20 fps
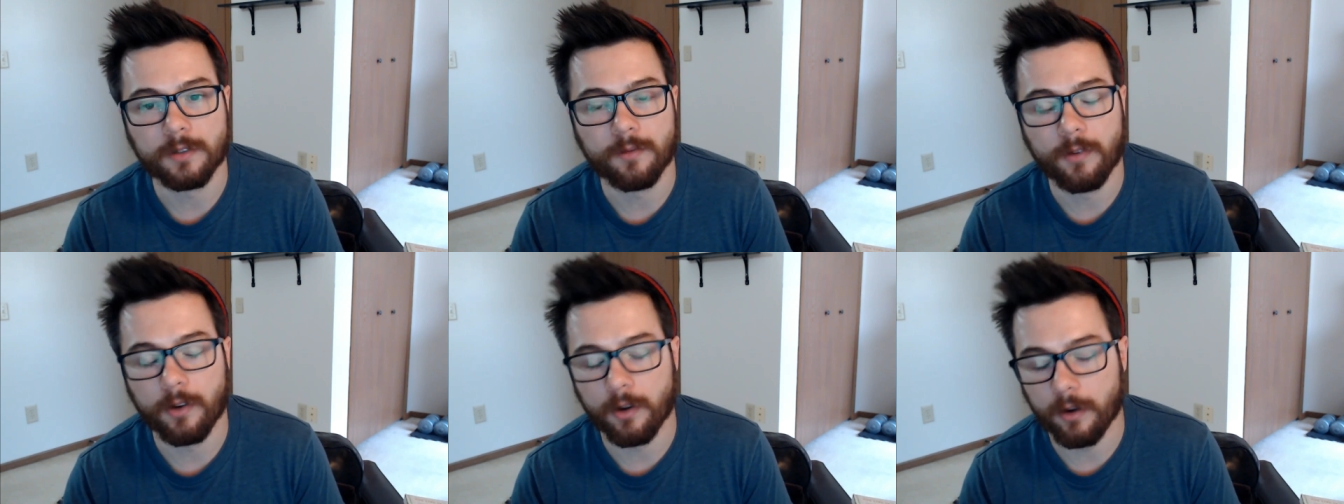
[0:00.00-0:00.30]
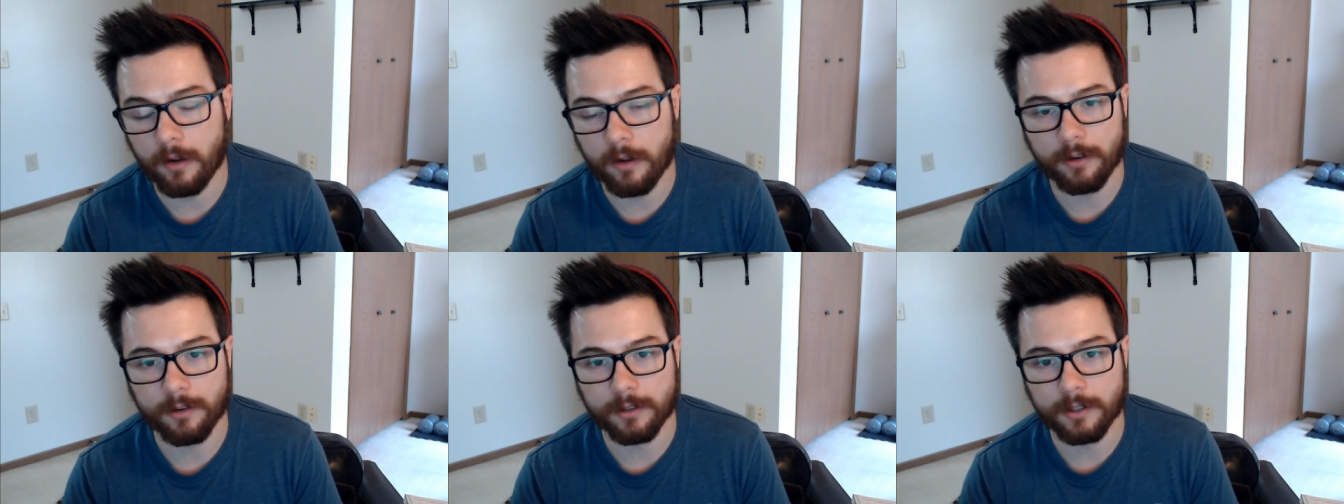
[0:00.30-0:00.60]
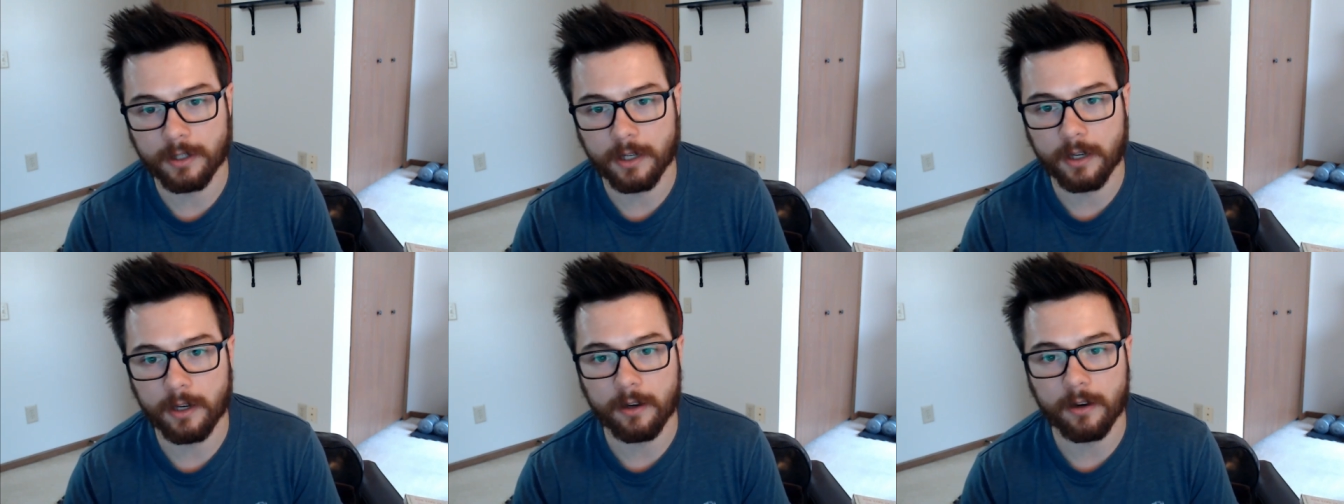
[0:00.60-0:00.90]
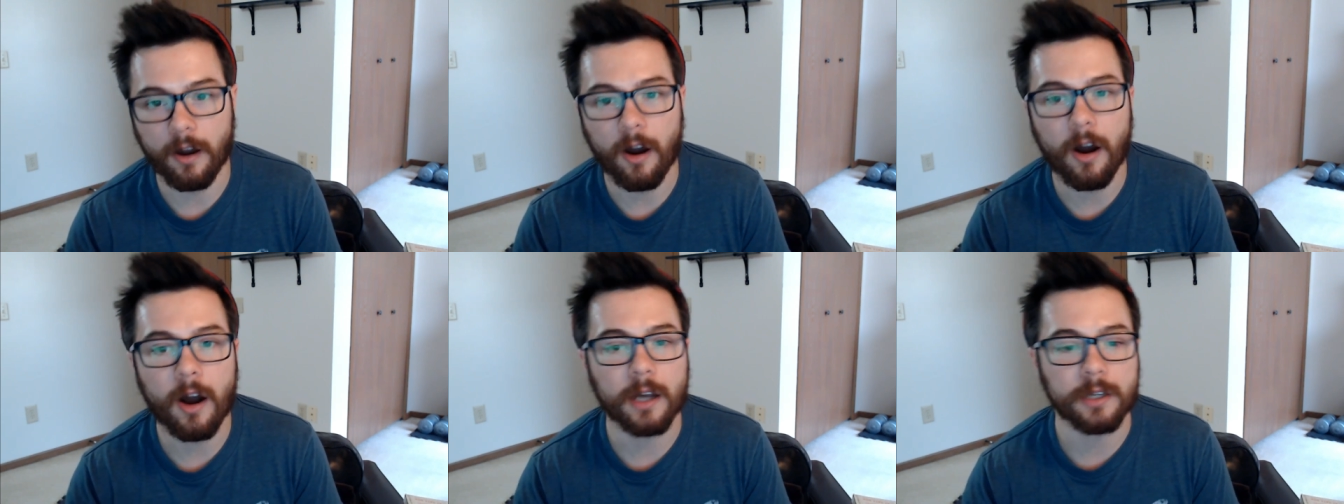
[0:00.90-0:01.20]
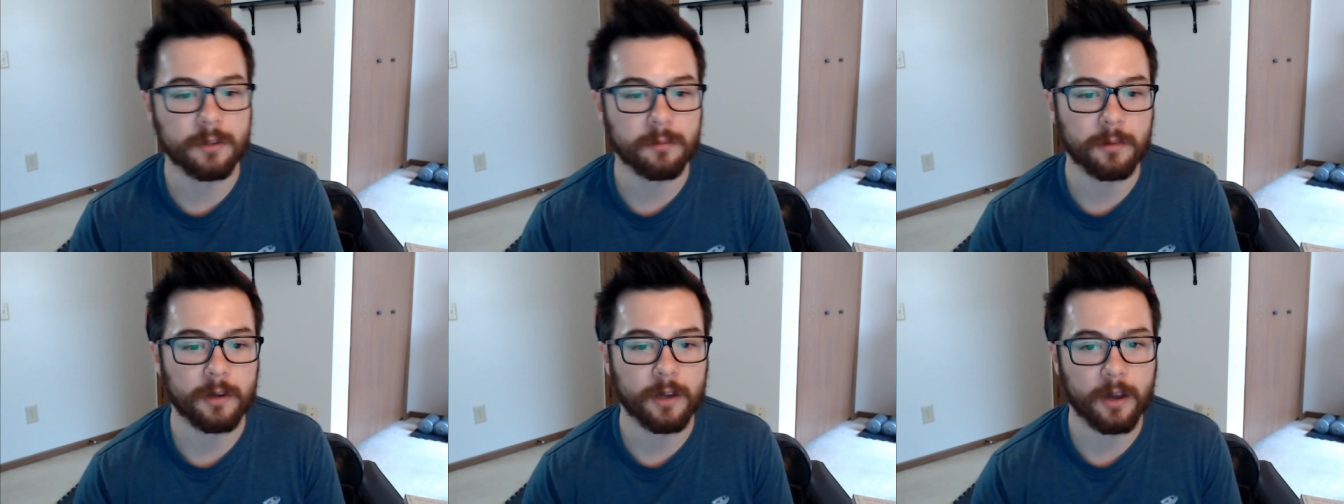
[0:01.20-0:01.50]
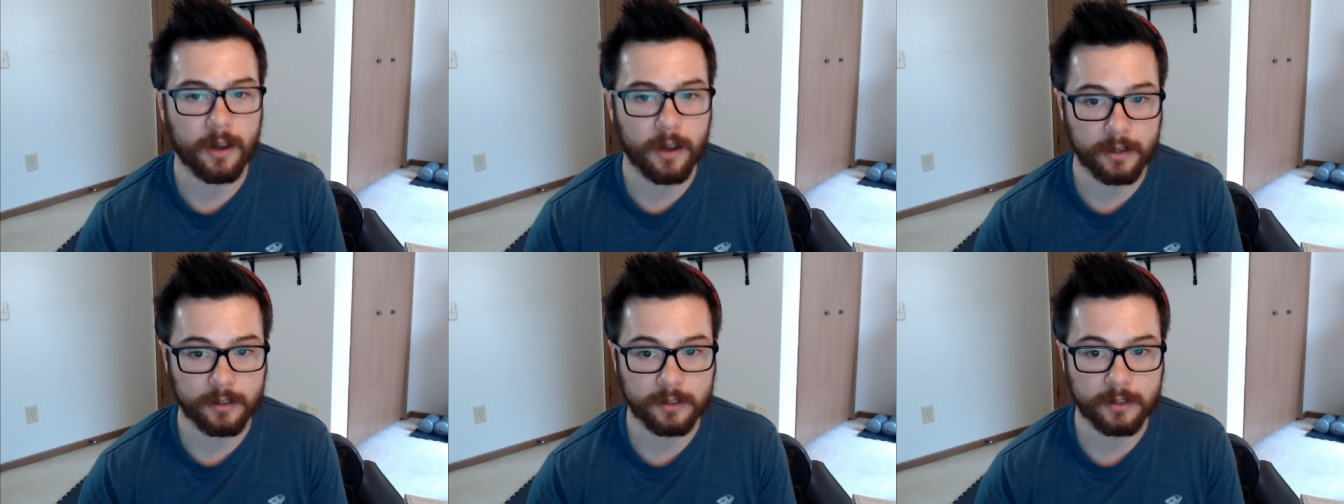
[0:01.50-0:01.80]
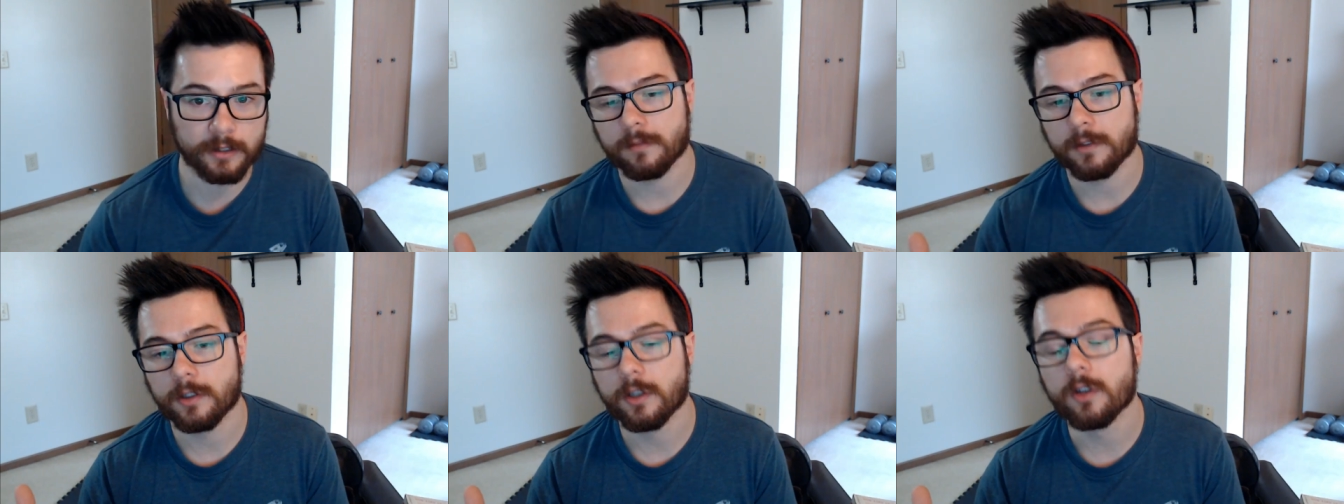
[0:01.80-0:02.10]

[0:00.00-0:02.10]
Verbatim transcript: It's very entertaining. Awesome guys.